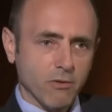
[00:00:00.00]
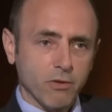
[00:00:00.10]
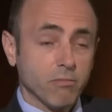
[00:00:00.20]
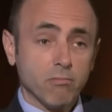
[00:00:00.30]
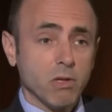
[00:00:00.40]

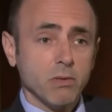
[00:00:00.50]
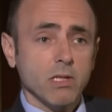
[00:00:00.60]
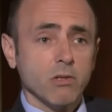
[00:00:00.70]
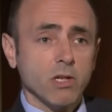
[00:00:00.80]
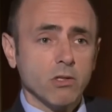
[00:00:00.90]
that there is
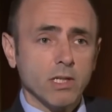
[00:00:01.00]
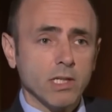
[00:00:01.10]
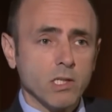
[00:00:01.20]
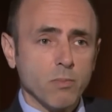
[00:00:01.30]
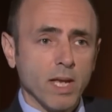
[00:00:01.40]
no such
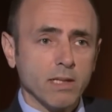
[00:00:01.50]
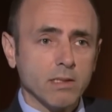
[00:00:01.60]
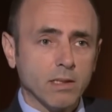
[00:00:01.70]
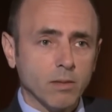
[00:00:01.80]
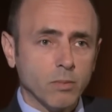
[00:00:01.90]
thing as a
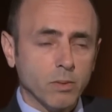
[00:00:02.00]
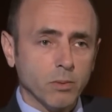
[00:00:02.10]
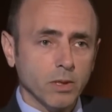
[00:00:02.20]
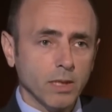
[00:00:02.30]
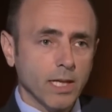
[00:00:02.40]
Palestinian
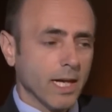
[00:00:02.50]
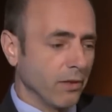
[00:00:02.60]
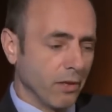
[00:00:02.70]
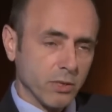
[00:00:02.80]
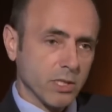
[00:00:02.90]
people,
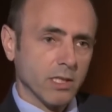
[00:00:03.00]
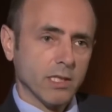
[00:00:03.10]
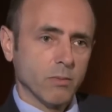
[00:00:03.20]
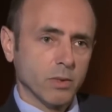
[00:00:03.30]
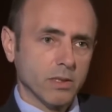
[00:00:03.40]
and there is an
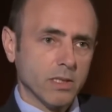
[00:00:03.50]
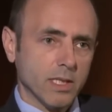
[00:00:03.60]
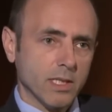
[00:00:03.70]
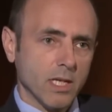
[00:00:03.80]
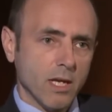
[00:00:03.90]
argument that
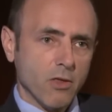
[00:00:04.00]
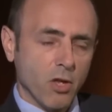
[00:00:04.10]
says the